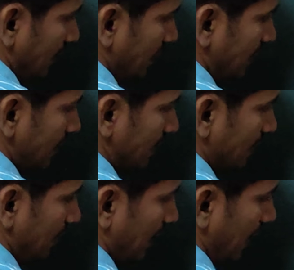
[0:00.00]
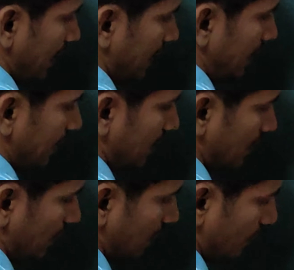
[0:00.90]
this
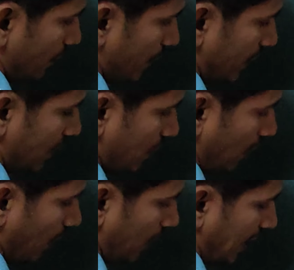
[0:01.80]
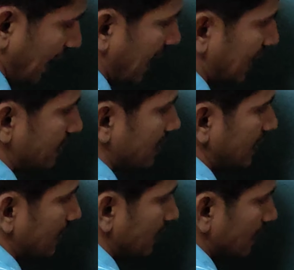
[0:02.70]
layer we called
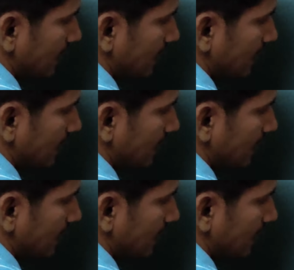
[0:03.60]
as